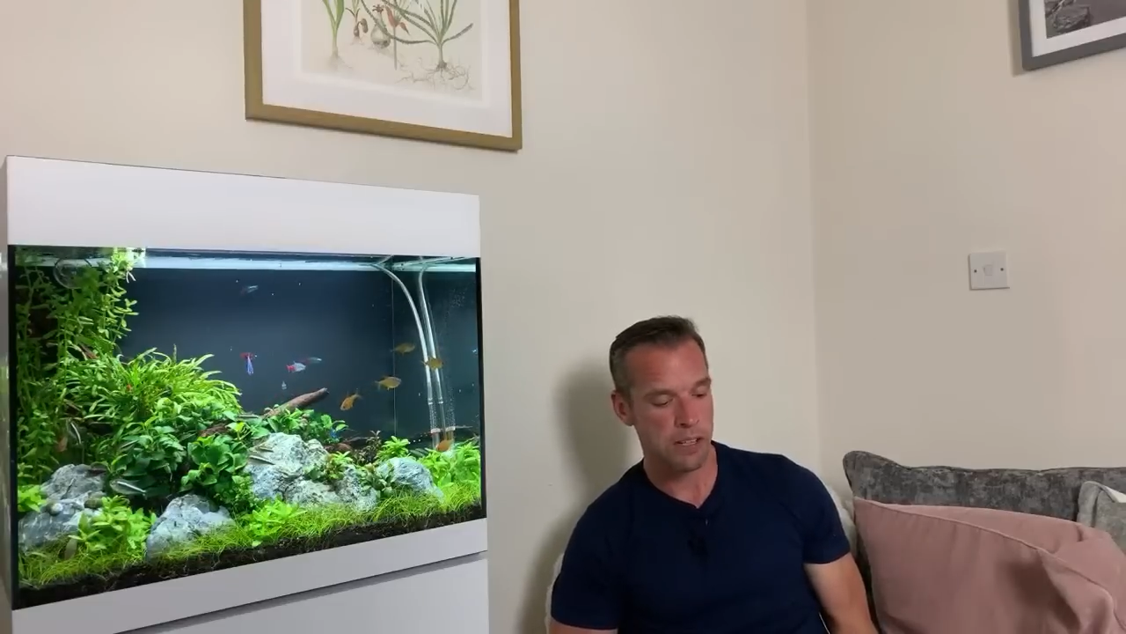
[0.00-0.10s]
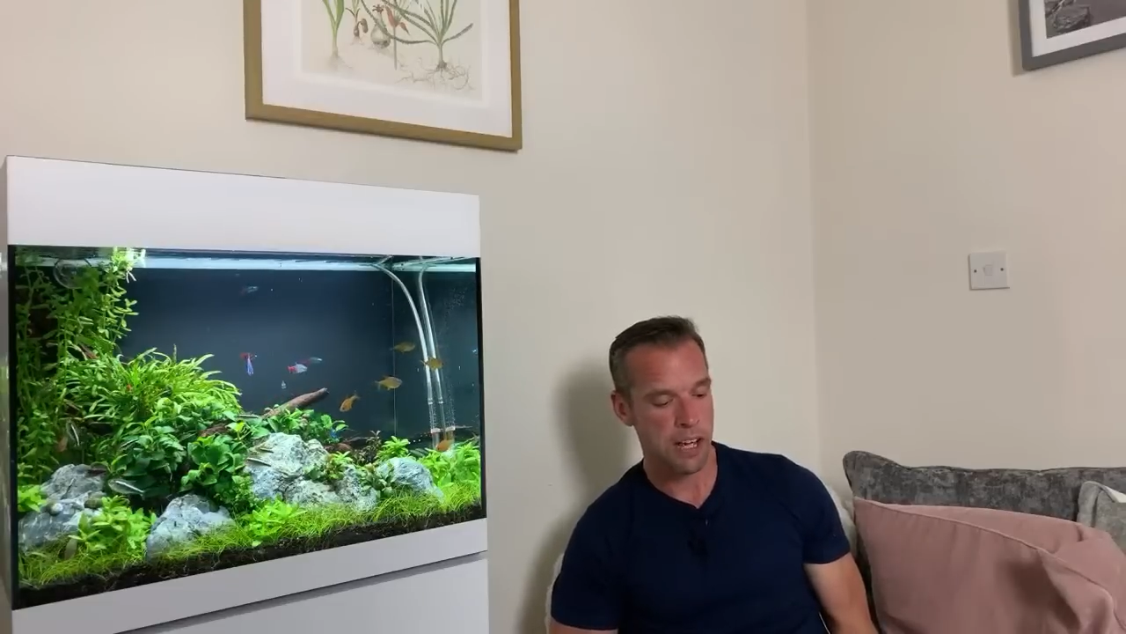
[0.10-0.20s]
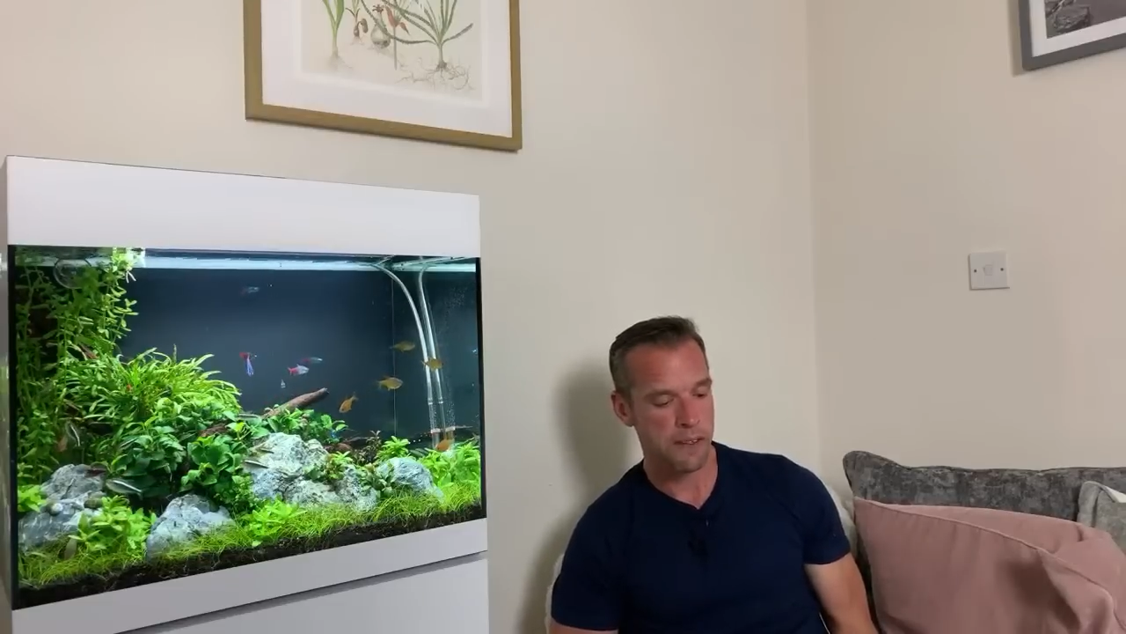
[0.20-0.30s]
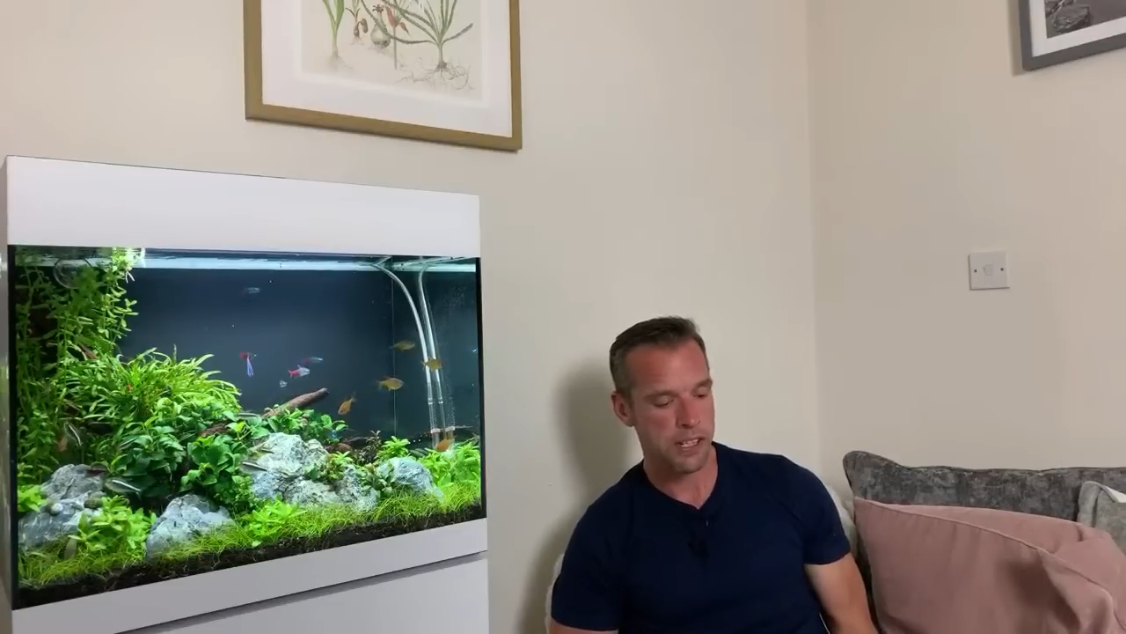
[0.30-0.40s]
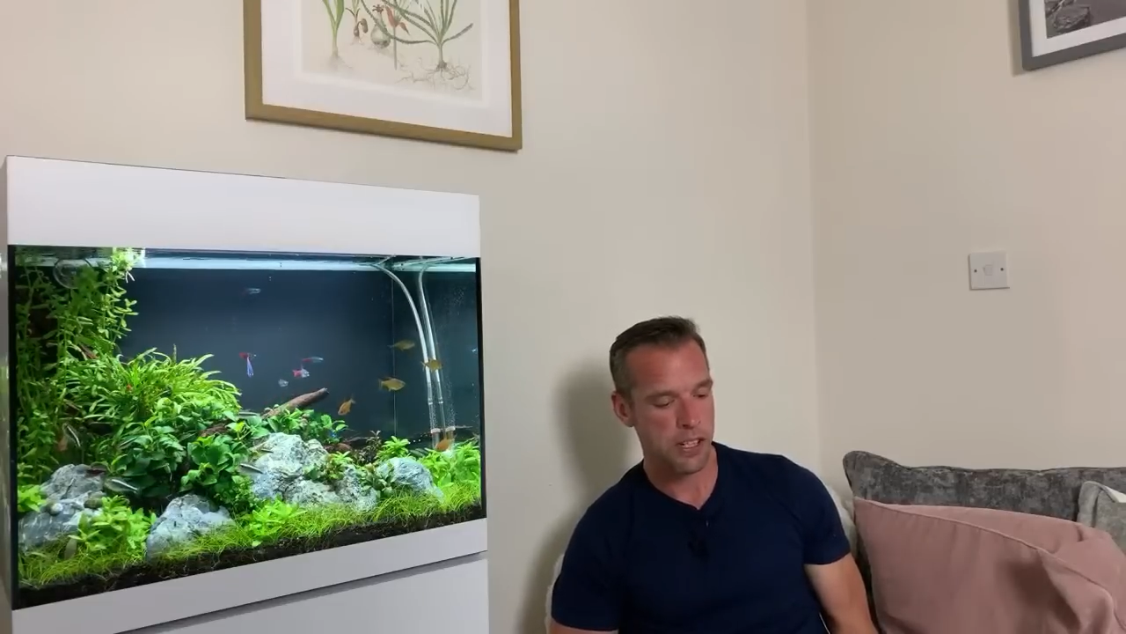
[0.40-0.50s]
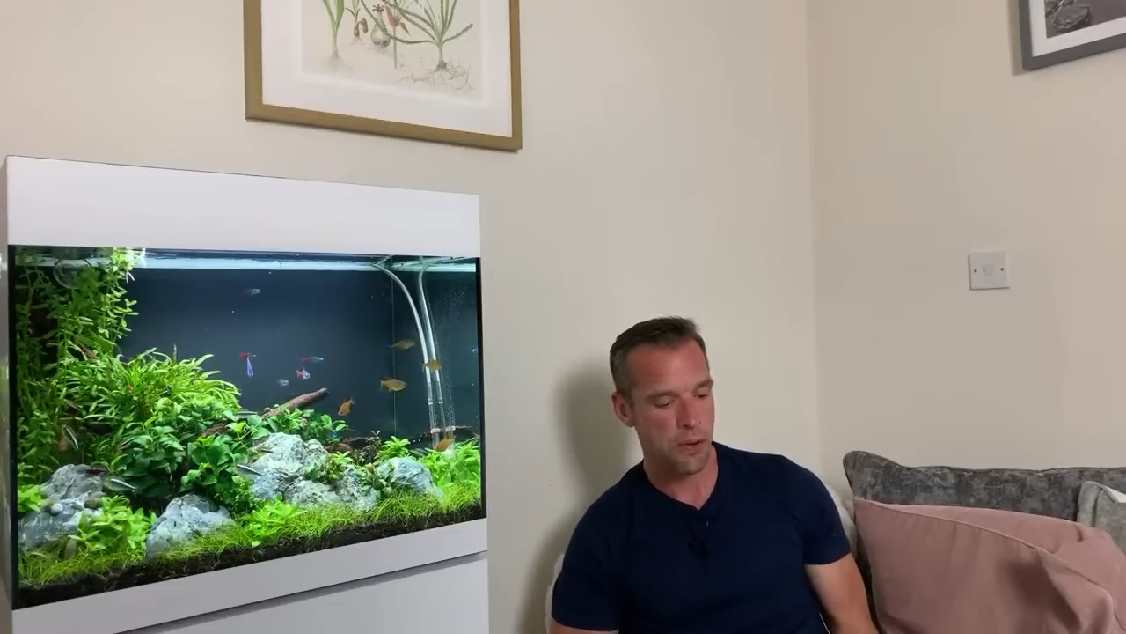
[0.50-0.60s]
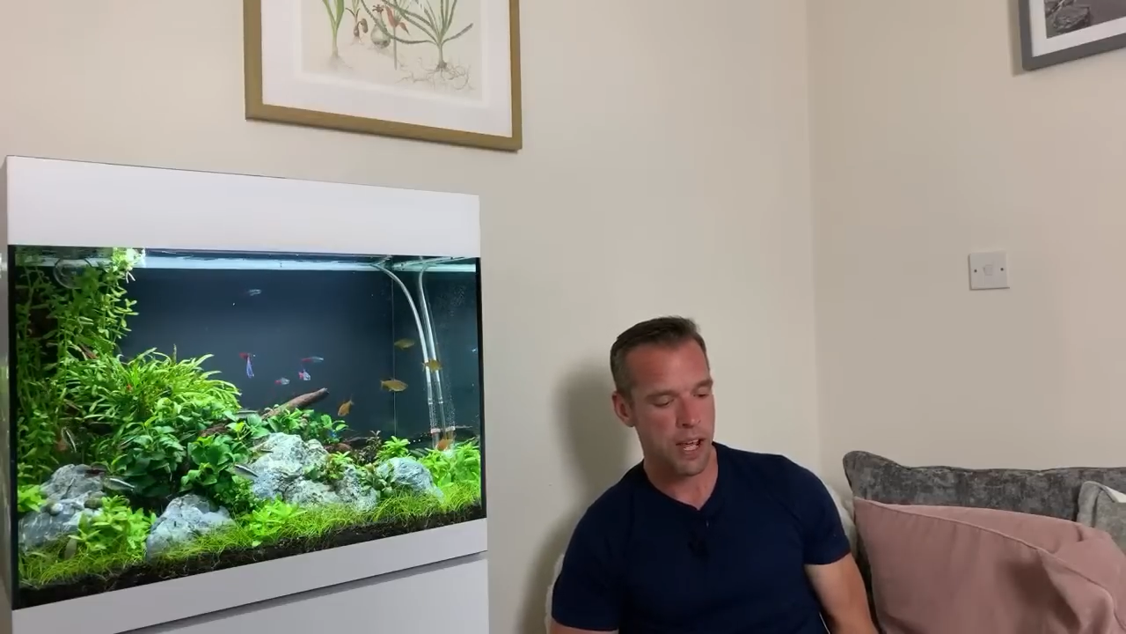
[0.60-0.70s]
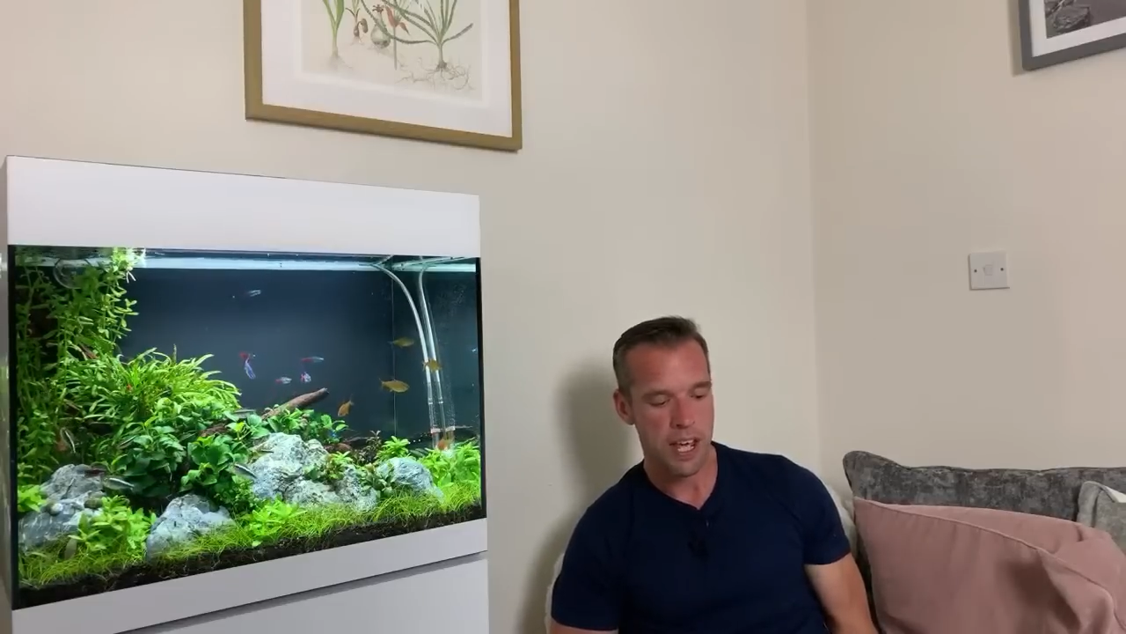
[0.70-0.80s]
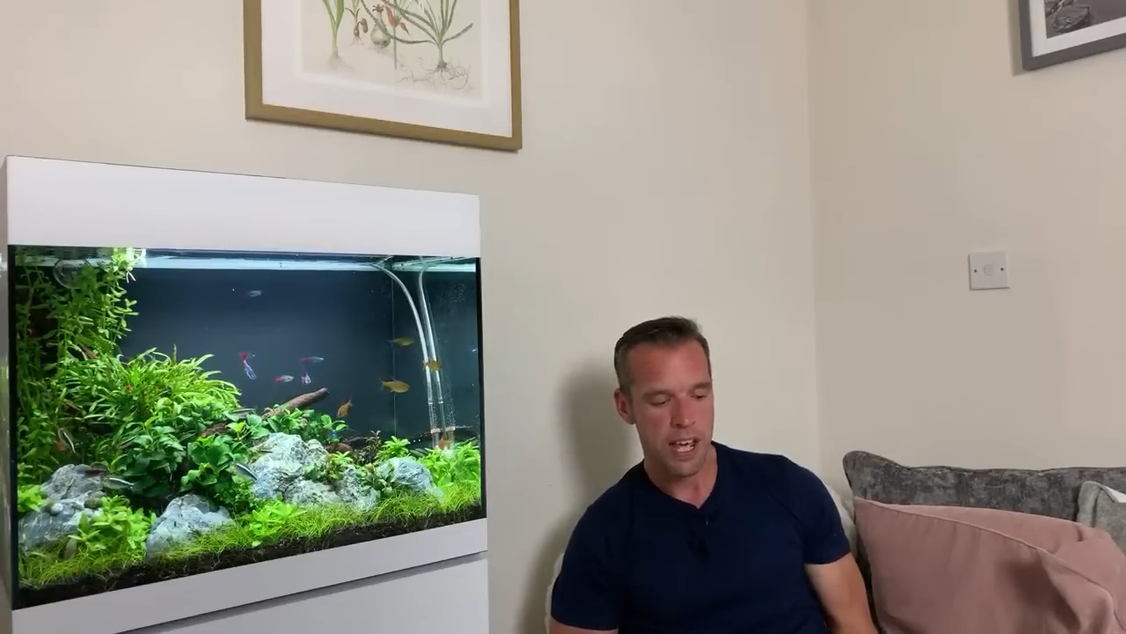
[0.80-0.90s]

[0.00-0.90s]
David. Sorry.